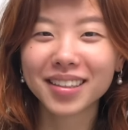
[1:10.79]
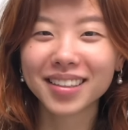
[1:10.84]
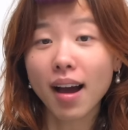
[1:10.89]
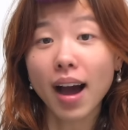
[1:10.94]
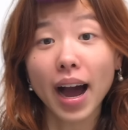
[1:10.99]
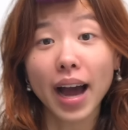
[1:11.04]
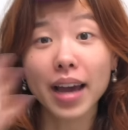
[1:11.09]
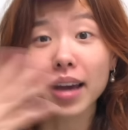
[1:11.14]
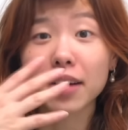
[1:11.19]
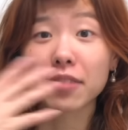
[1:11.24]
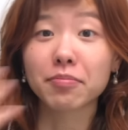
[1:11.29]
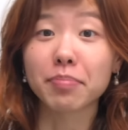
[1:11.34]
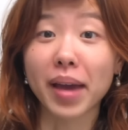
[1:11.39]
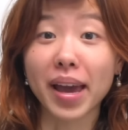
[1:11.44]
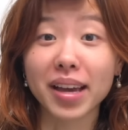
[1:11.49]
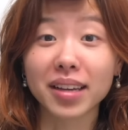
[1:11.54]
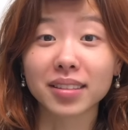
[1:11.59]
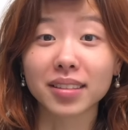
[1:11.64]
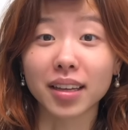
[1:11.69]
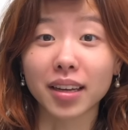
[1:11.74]
I have
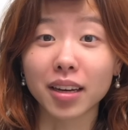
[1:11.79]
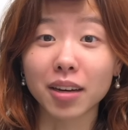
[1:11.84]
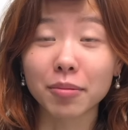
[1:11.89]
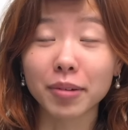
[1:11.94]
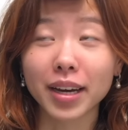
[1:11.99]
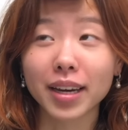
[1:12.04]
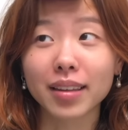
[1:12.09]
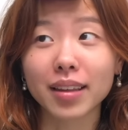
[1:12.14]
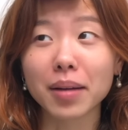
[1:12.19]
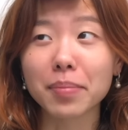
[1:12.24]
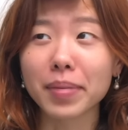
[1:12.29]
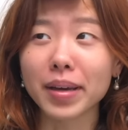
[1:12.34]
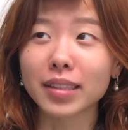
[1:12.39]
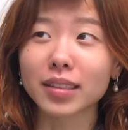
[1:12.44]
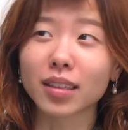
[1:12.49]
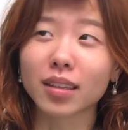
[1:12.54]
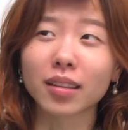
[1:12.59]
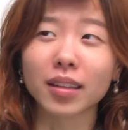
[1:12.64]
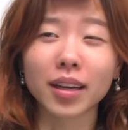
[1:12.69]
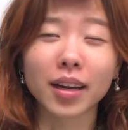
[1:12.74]
bangs anyway that
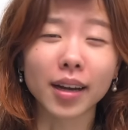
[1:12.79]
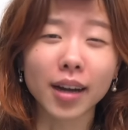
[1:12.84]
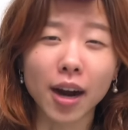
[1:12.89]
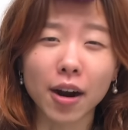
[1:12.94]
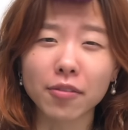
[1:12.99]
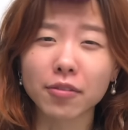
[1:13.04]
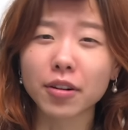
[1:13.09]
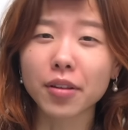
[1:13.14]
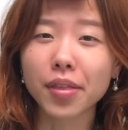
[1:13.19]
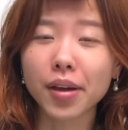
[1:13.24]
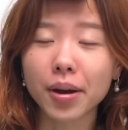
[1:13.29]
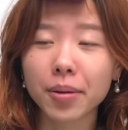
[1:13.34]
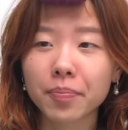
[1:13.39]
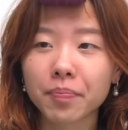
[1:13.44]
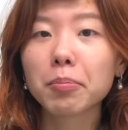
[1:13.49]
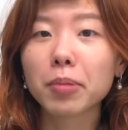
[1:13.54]
basically cover them.